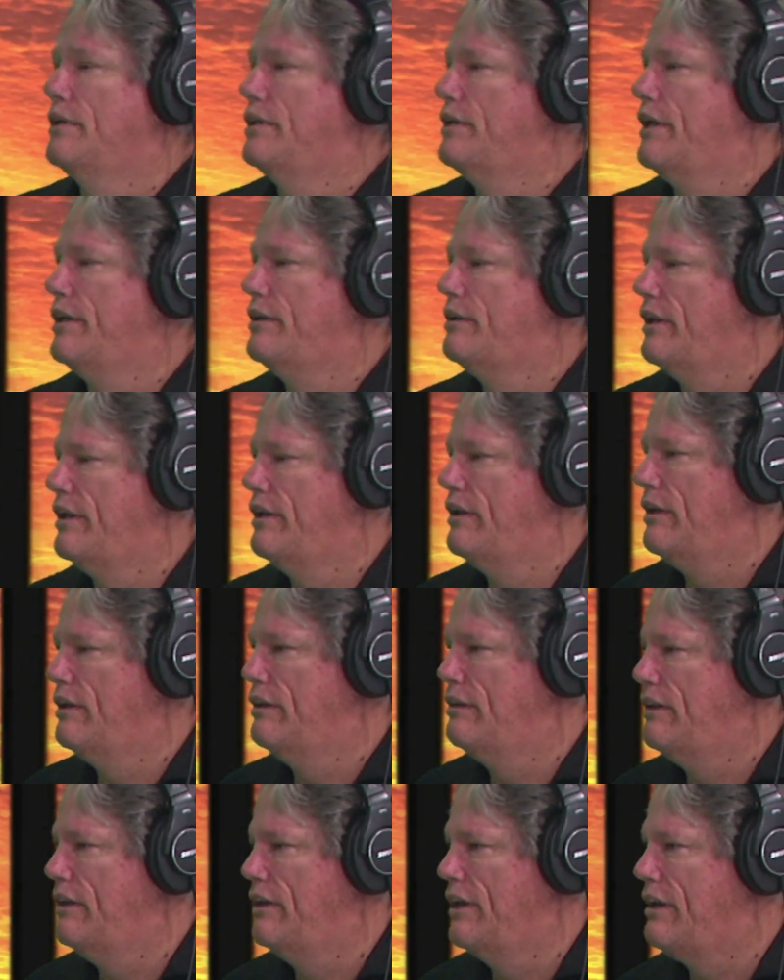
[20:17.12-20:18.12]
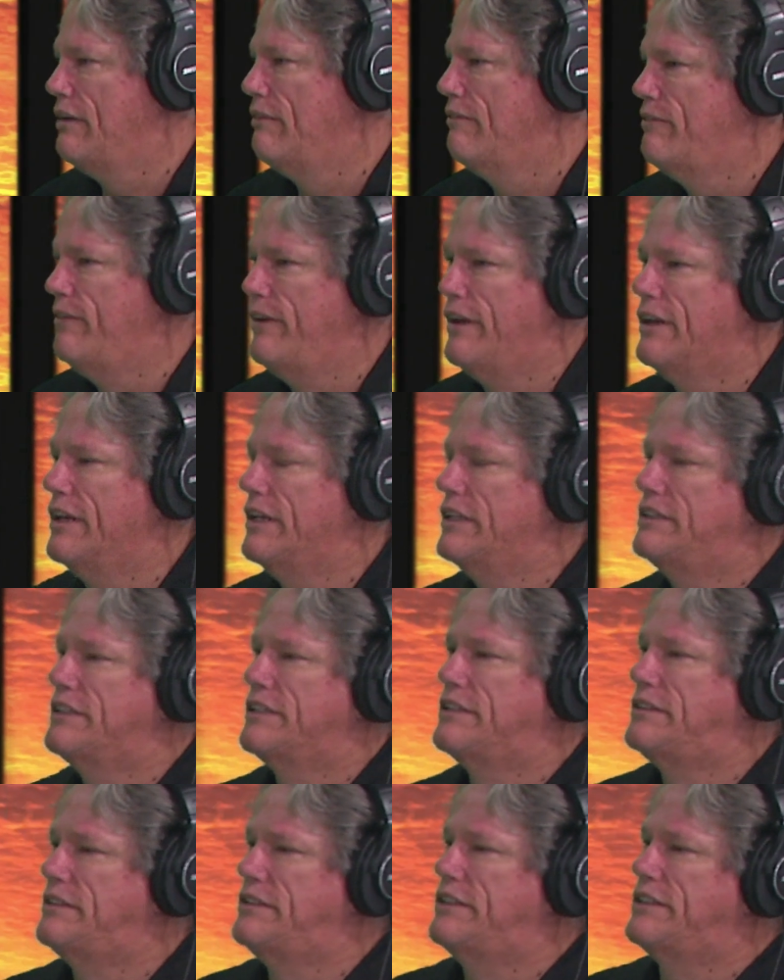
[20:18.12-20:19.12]
absolutely. You can feel it
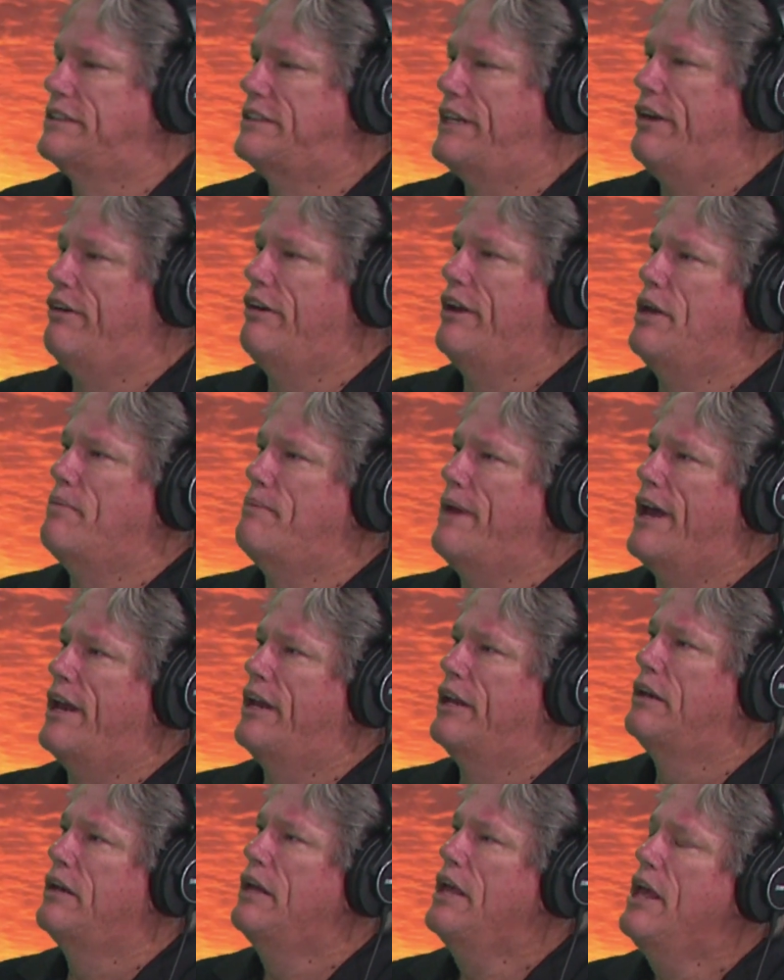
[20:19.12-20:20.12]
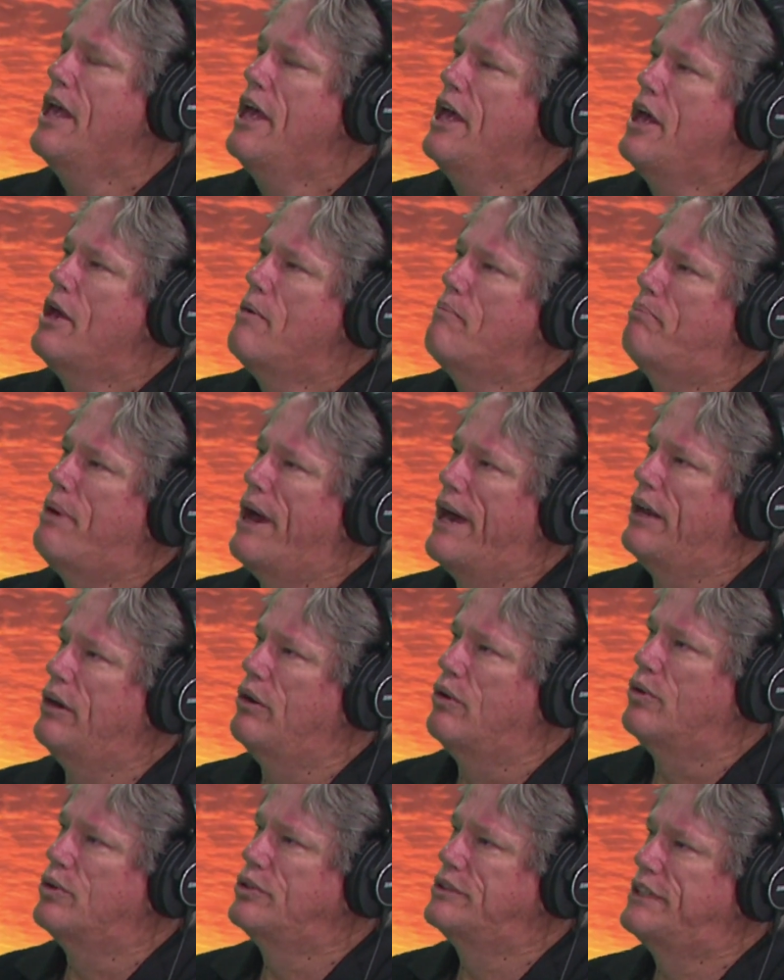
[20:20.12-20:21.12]
just hearing about it, but
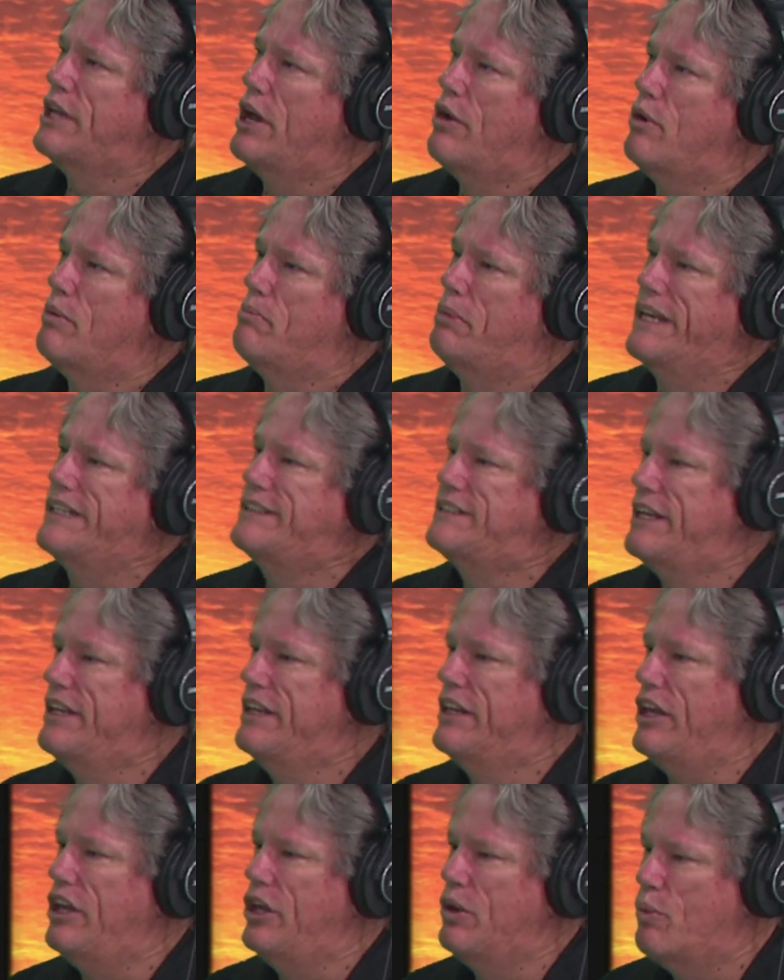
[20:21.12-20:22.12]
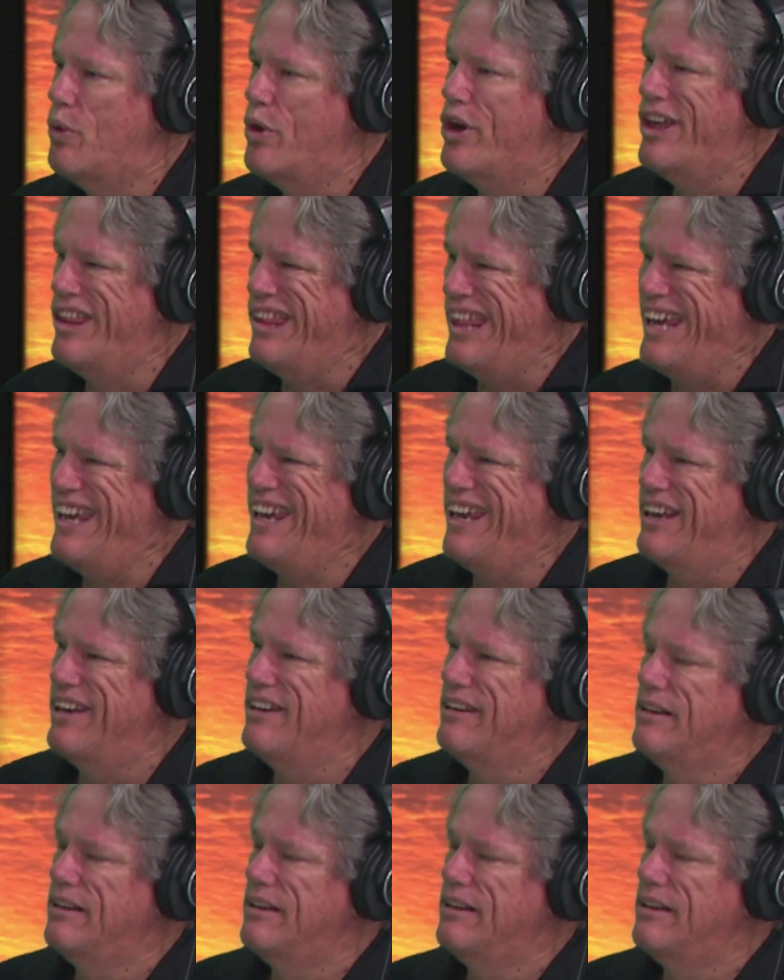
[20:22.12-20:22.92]
also a blessing that you were there.